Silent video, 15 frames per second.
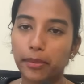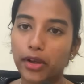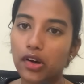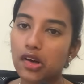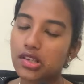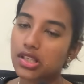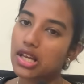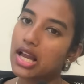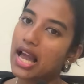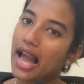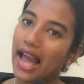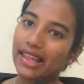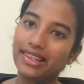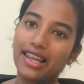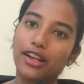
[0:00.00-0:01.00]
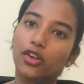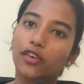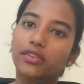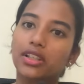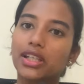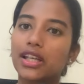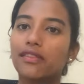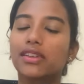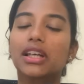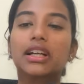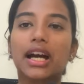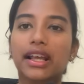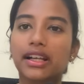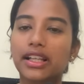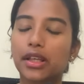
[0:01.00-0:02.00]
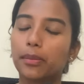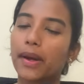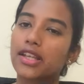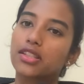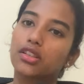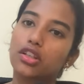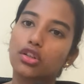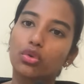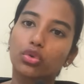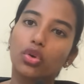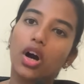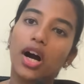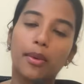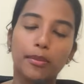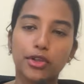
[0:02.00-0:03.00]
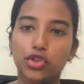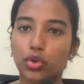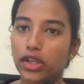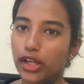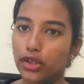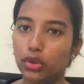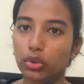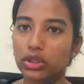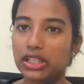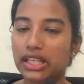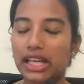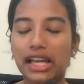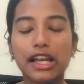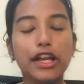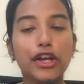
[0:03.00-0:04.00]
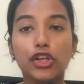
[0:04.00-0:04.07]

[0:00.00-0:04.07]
Because at the end of the day, with the current capacity, you know how much you can do. Okay?